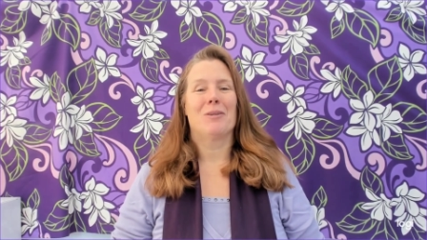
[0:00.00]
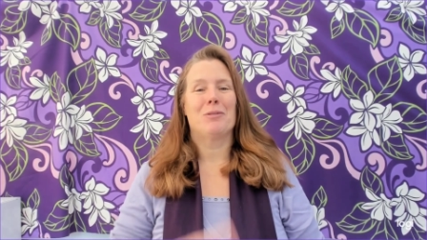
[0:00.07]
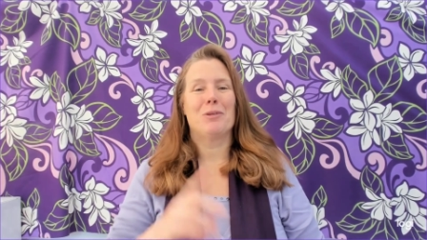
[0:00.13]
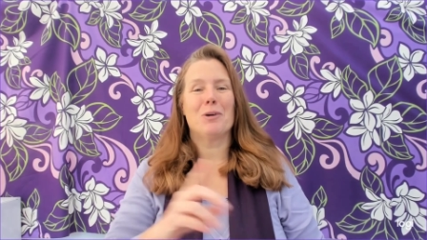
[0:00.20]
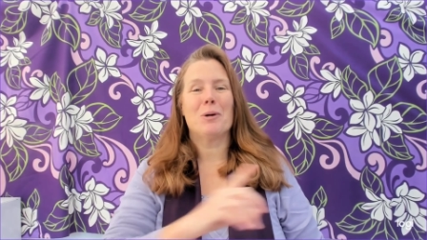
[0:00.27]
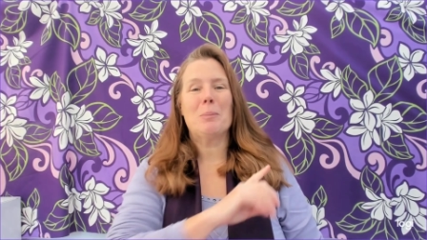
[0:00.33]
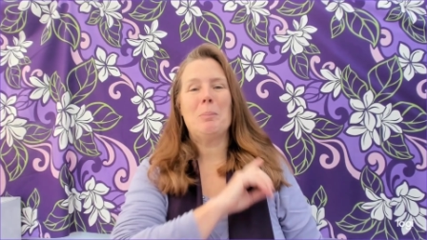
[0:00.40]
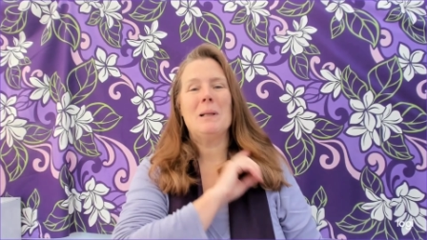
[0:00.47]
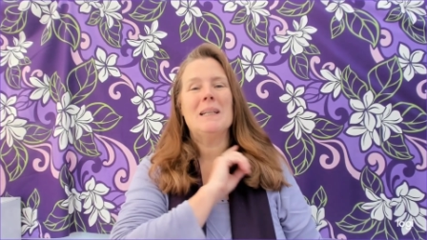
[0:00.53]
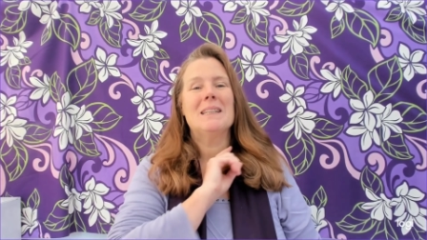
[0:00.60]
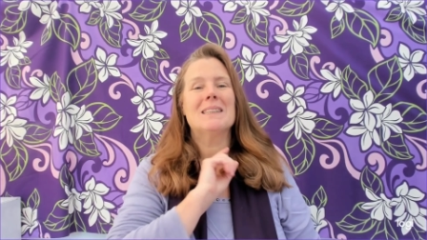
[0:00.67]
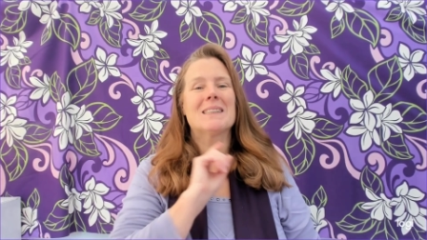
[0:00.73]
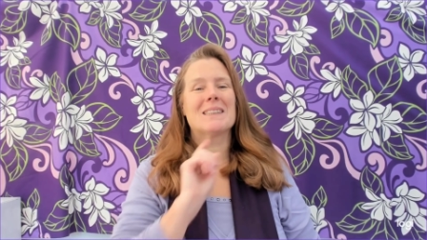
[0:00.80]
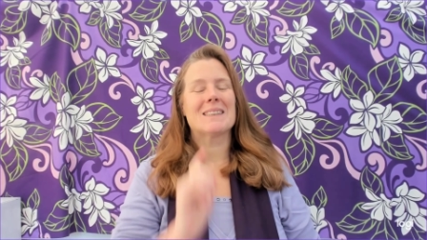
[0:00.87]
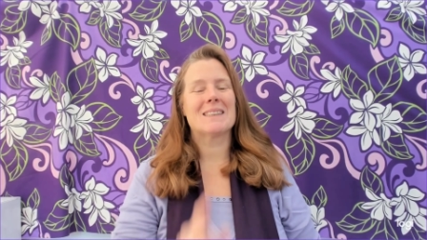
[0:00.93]
If you're a
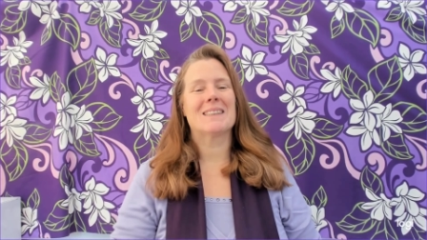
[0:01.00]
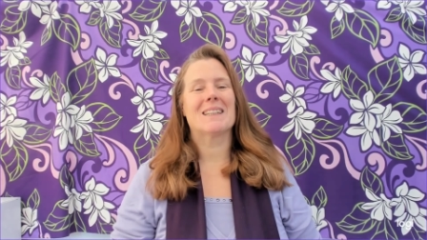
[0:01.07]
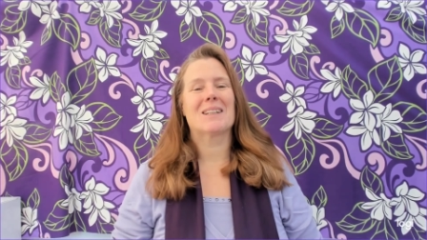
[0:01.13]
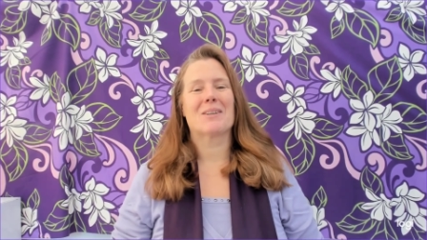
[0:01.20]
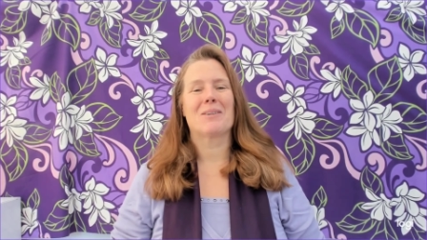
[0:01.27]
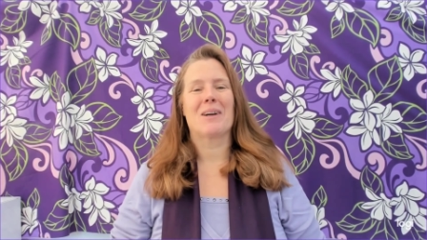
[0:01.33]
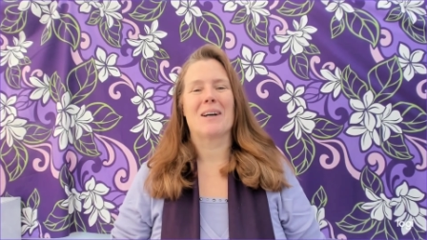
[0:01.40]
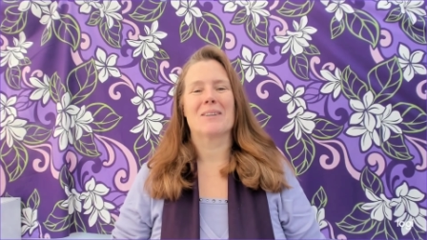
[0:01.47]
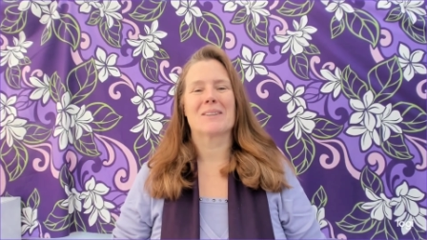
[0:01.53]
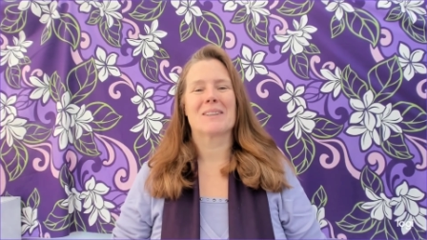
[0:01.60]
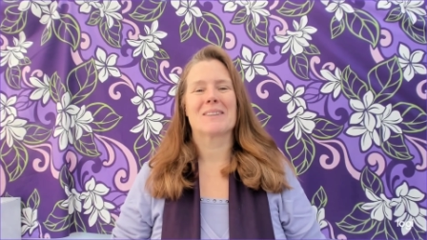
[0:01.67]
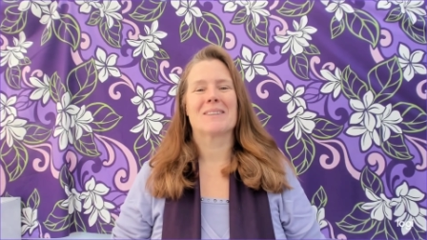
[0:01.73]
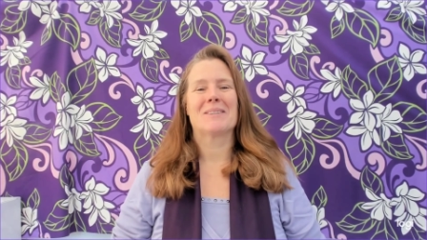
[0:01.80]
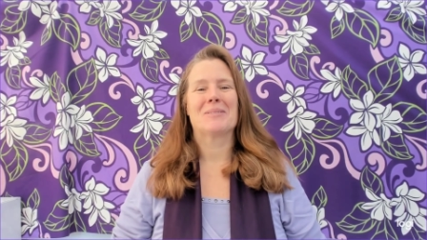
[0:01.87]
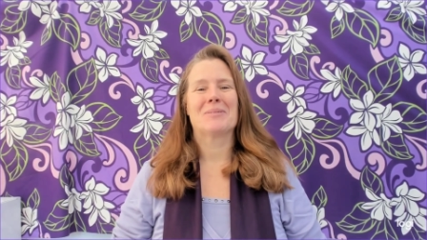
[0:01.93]
pleaser, stick around.